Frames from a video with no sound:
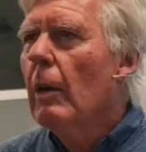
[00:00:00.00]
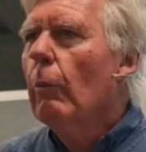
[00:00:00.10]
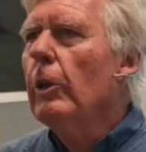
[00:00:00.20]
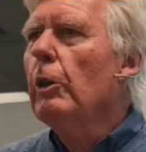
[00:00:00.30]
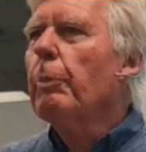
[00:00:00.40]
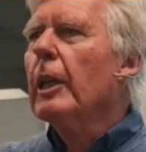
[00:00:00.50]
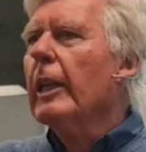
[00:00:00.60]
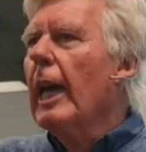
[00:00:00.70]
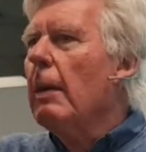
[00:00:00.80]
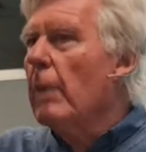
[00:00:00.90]
Yeah. When you
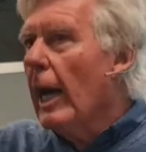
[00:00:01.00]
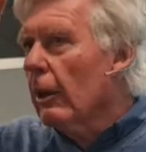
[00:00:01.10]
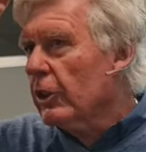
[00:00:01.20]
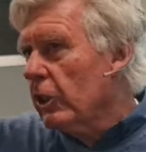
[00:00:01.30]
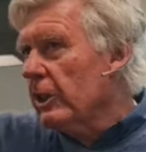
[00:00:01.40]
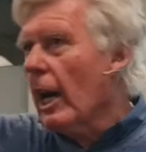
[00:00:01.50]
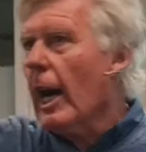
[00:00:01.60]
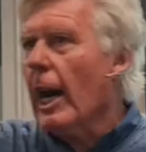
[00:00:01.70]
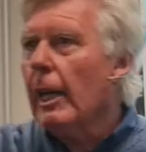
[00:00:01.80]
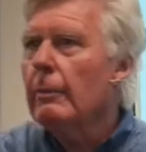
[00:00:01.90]
proclaim El
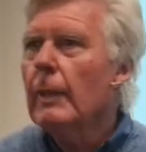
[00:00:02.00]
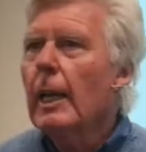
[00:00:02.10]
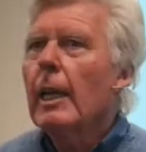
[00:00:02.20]
Shaddai,